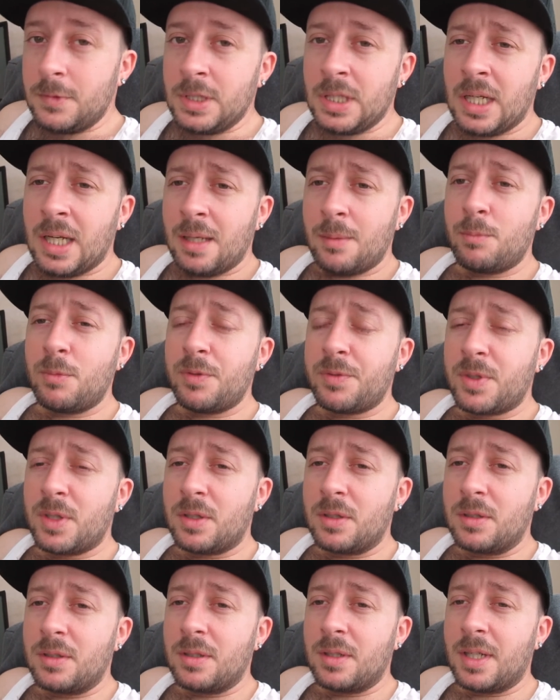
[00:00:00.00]
we've
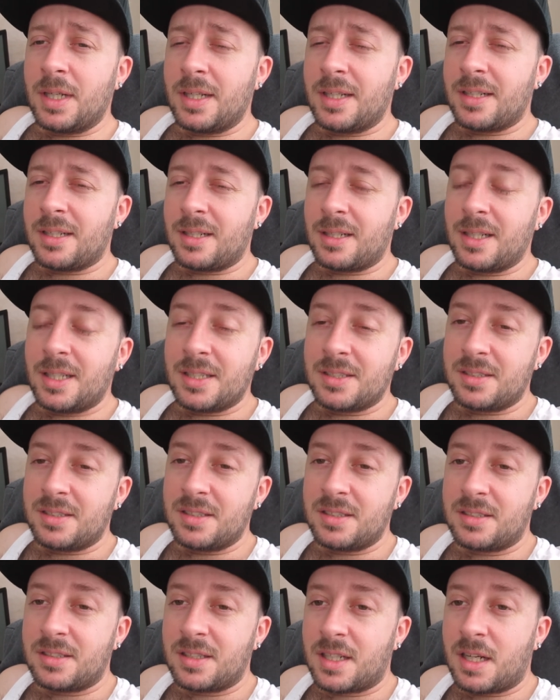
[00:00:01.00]
got uh, Claire's
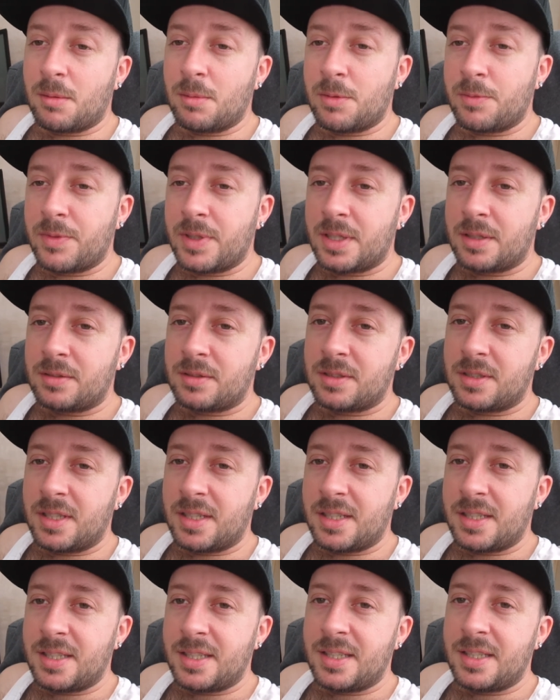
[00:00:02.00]
sister coming around
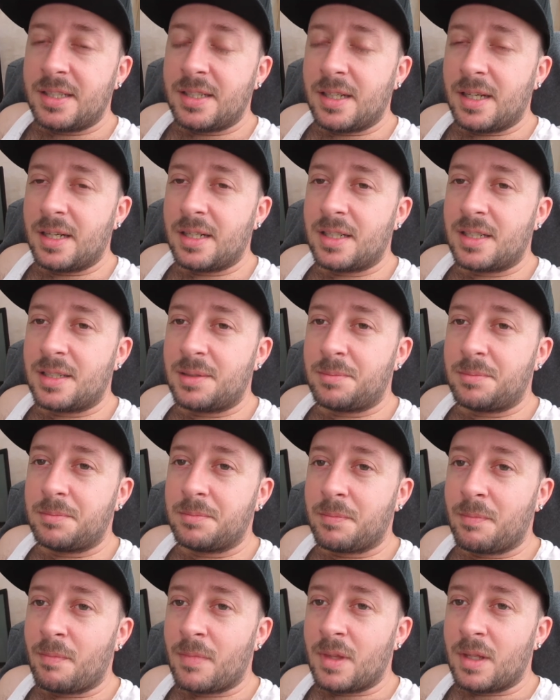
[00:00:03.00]
today
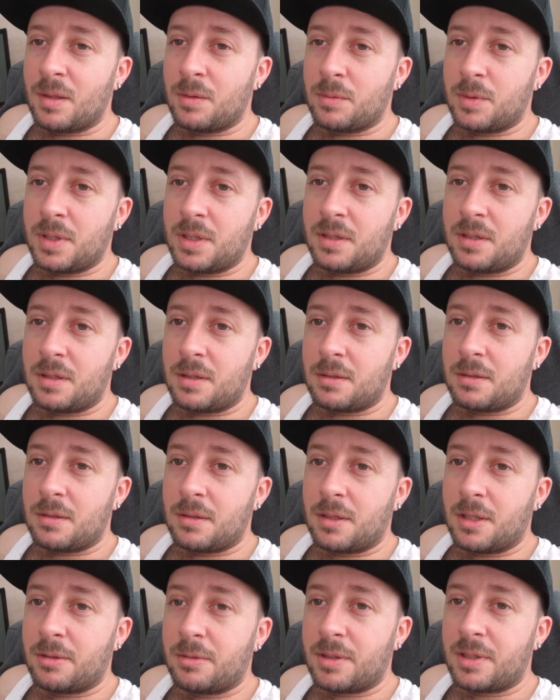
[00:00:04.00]
with
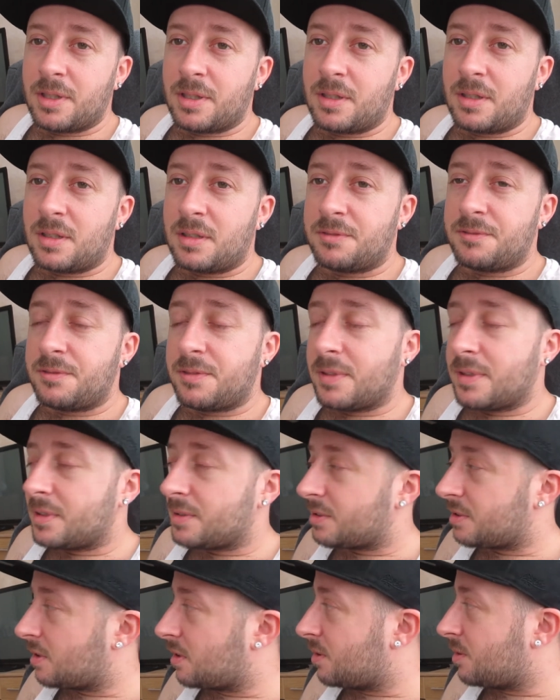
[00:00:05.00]
her other half
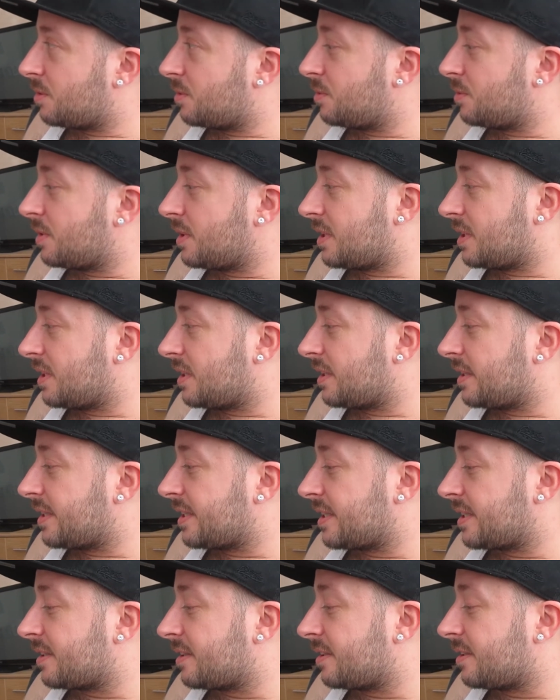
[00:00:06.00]
so
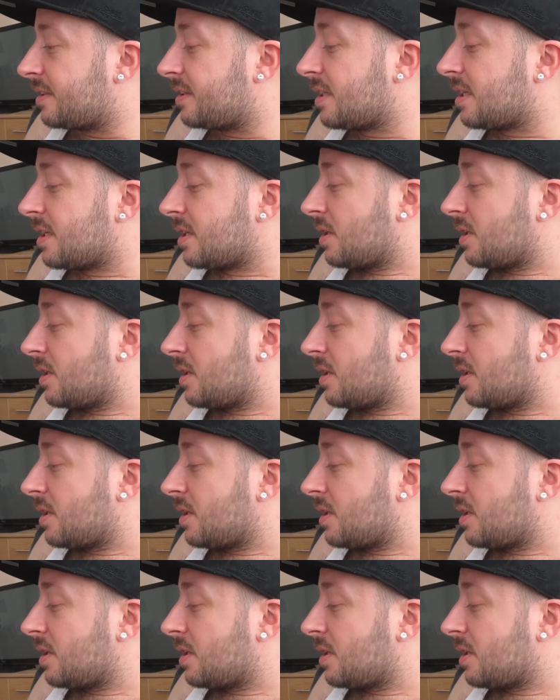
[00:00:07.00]
he can